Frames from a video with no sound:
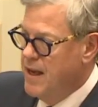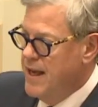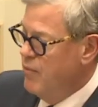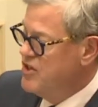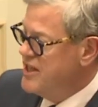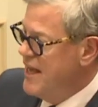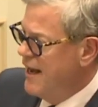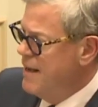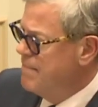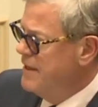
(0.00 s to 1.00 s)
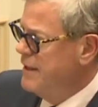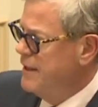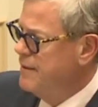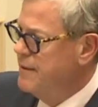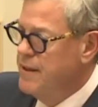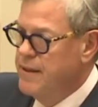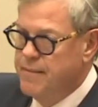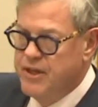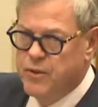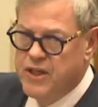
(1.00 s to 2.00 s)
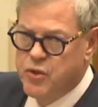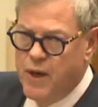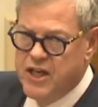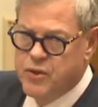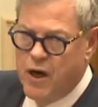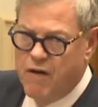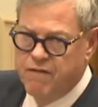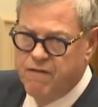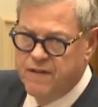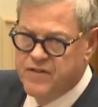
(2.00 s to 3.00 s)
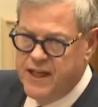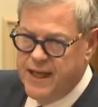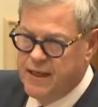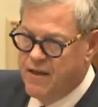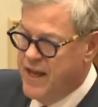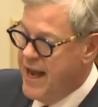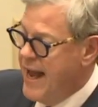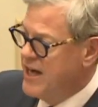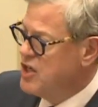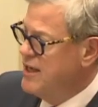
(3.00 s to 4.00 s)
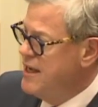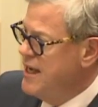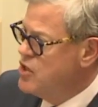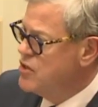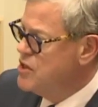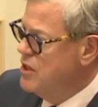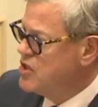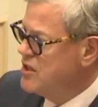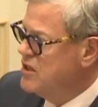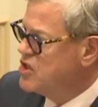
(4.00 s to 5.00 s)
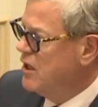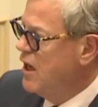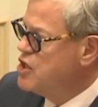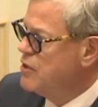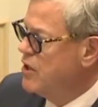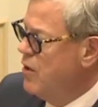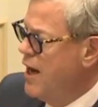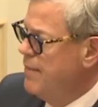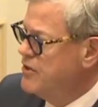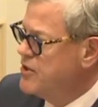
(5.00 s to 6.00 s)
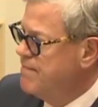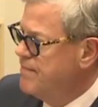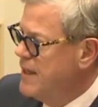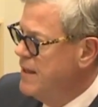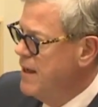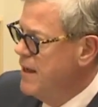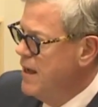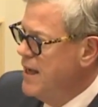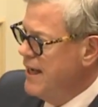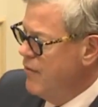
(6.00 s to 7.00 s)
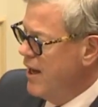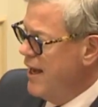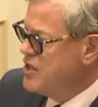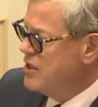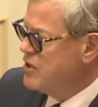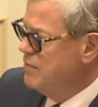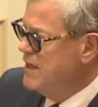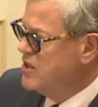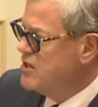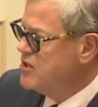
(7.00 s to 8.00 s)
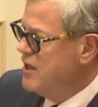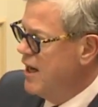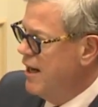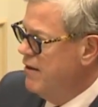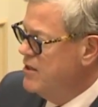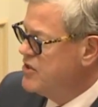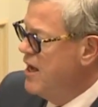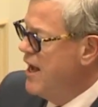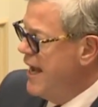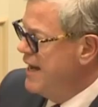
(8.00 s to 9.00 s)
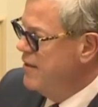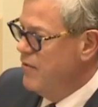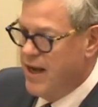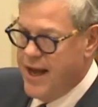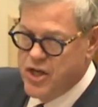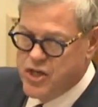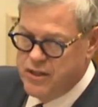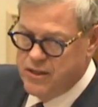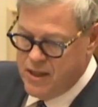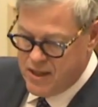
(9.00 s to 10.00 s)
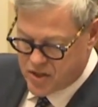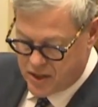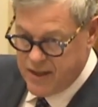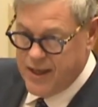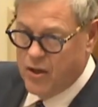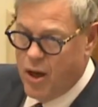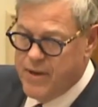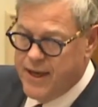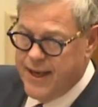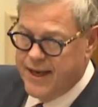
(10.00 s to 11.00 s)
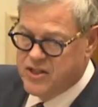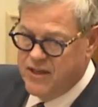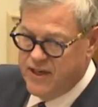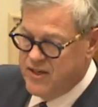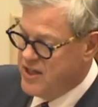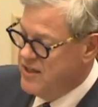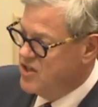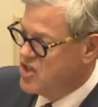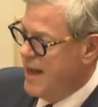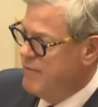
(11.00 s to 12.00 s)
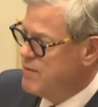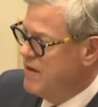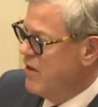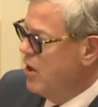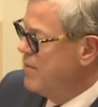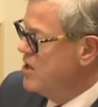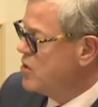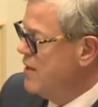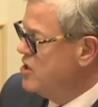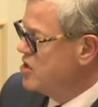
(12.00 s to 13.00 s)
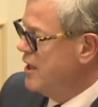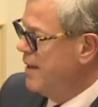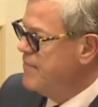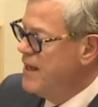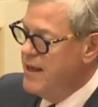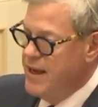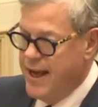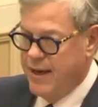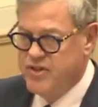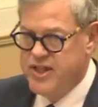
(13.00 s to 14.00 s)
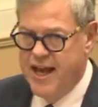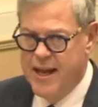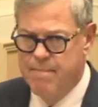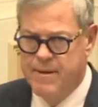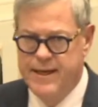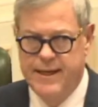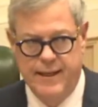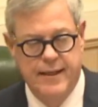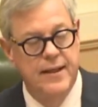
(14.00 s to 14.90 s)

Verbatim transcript: It was the LNP between 2012 and 15 that actually introduced the disclosure requirements in relation to ministers' diaries and in relation to the lobbying activities and the establishment of the lobbyist register. And it was the LNP,